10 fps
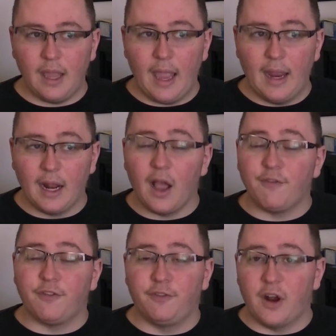And I
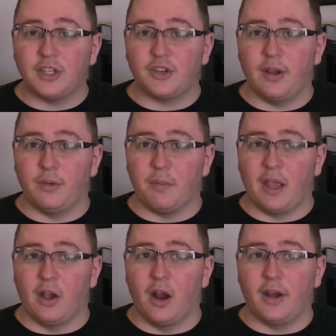got frustrated with
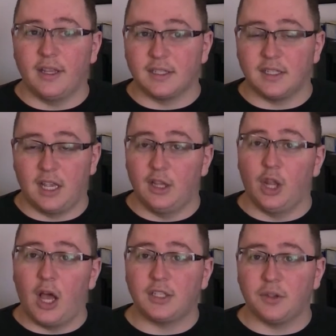my Guardians because I
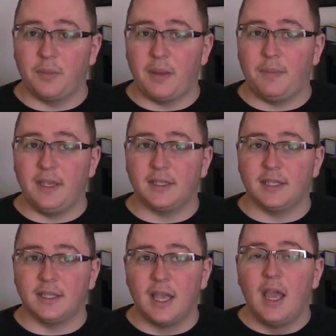lost so many
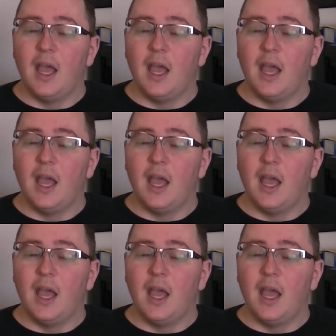pieces,